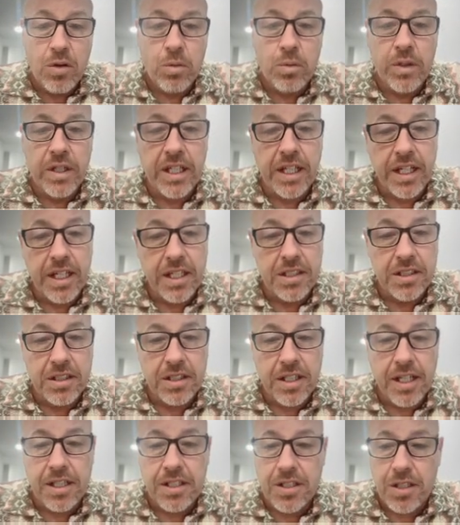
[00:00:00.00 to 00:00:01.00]
related to
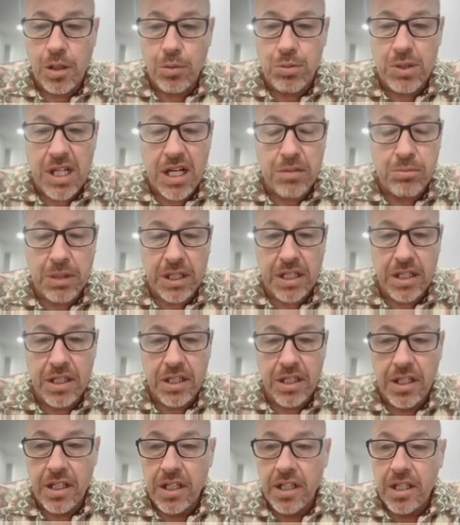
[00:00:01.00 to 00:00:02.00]
that subtopic.
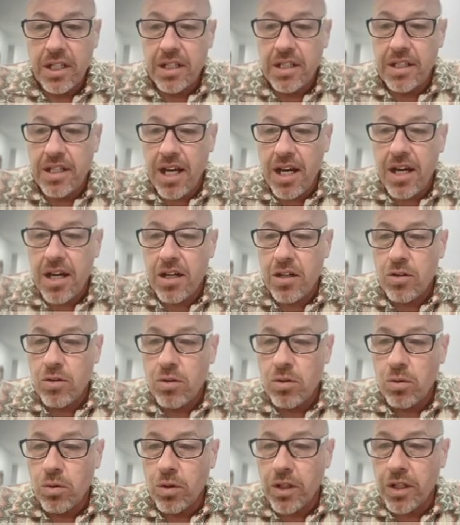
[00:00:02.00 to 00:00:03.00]
Now
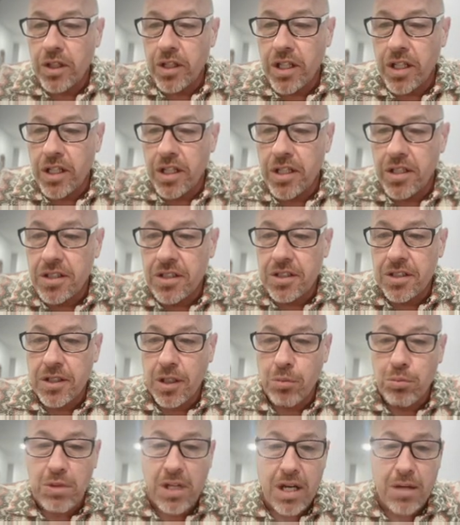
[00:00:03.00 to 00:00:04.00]
we're going to get into
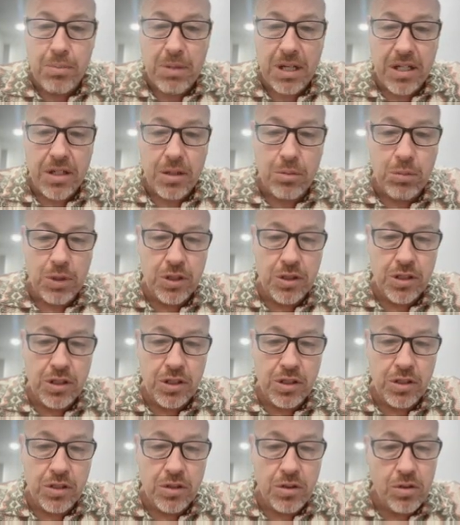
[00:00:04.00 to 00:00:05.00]
subtopic number
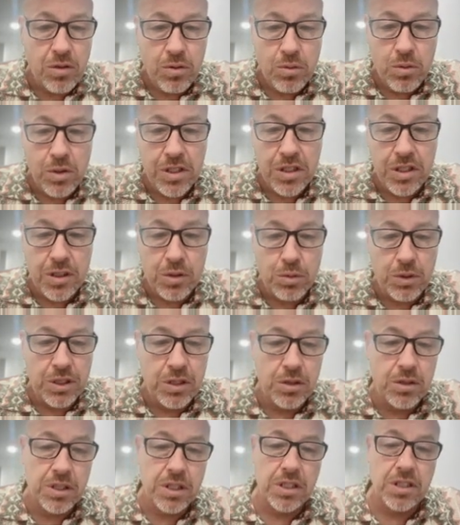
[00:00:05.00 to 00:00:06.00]
2, which is
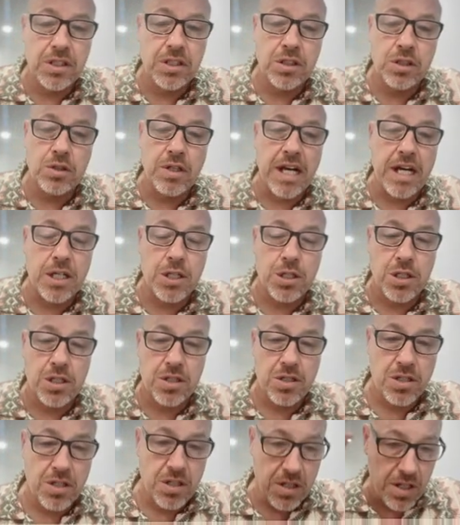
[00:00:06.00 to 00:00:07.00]
reducing
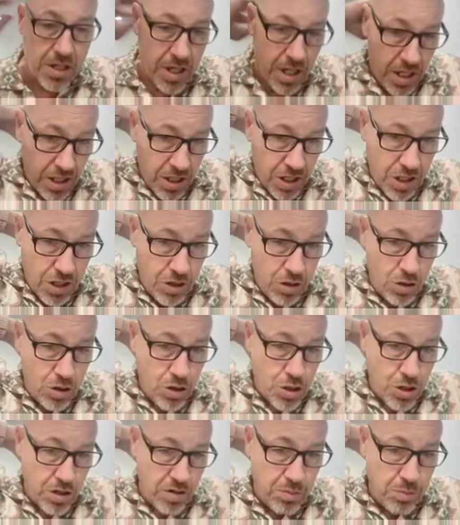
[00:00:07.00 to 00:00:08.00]
distractions. You
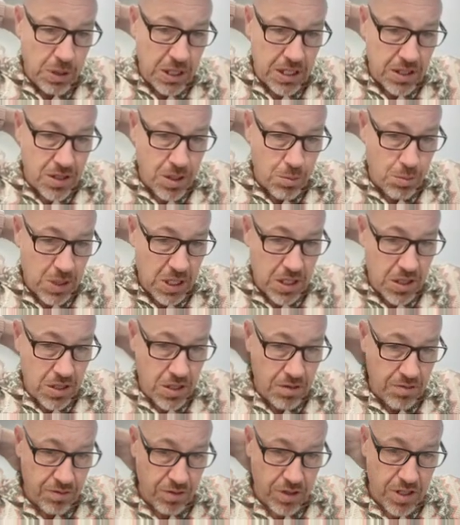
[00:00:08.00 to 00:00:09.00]
should have picked something
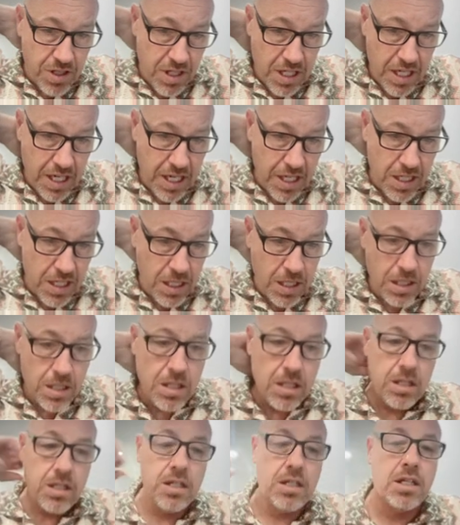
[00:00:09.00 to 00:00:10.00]
different than I did.
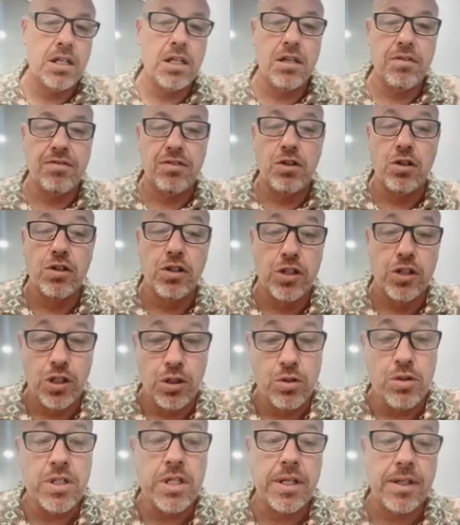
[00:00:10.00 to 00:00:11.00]
If you're
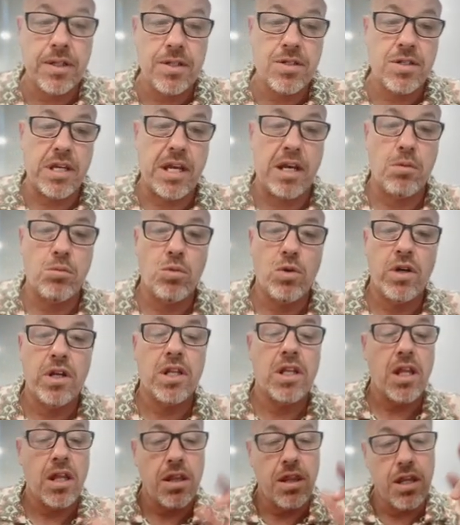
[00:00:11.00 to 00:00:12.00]
using the same
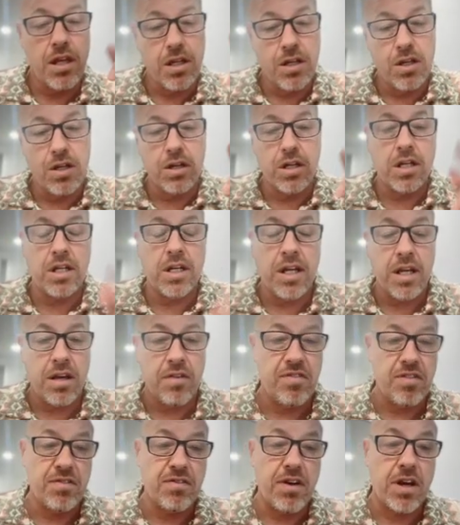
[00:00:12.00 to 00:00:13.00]
one, then you're going to
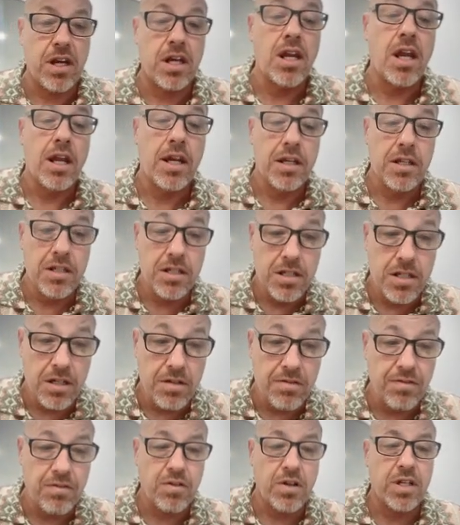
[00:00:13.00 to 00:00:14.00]
have to find
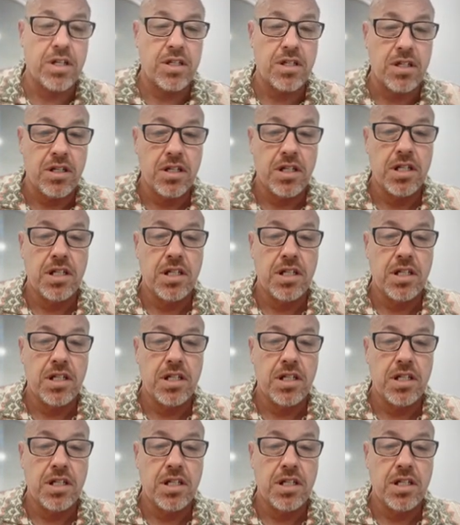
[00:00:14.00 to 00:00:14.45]
different